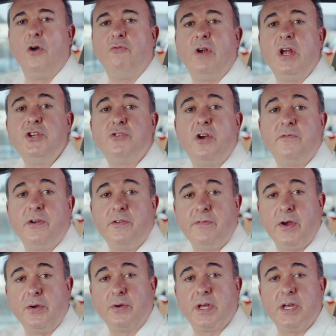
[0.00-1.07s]
Range Rover
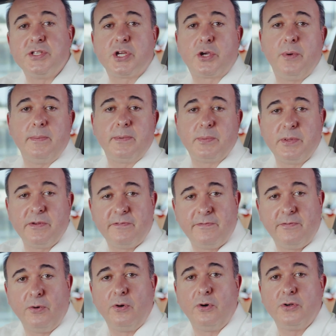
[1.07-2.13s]
Evoque is equipped with a
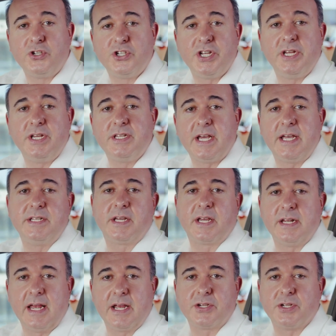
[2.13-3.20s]
4G data
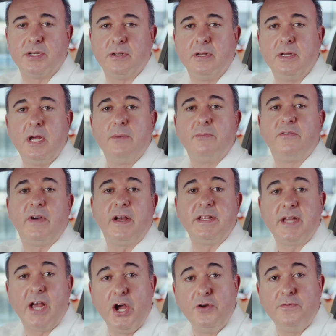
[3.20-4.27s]
connection,
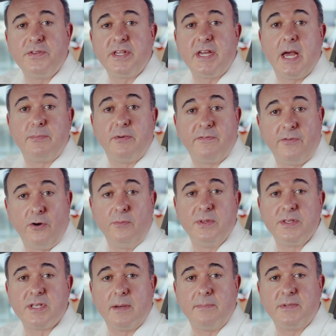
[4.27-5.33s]
providing over-the-air
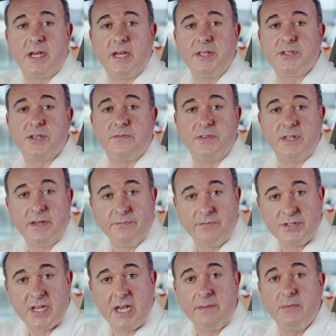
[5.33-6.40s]
performance updates of the
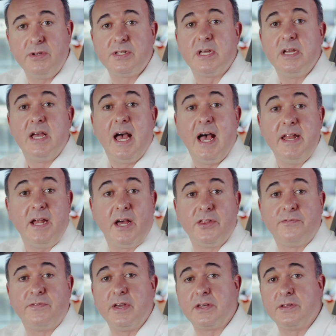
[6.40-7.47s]
infotainment and other
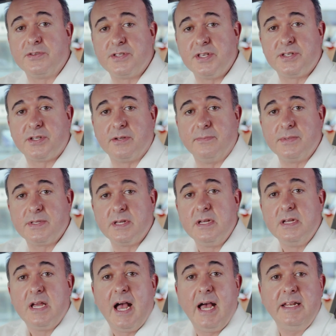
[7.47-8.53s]
vehicle systems,
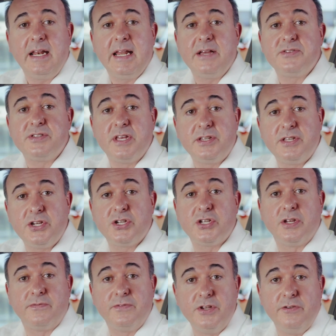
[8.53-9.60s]
and allows the
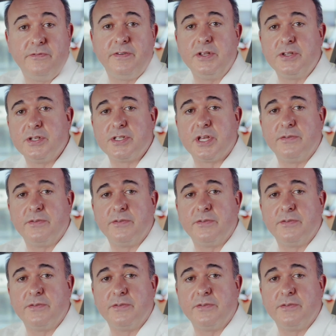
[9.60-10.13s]
addition of new features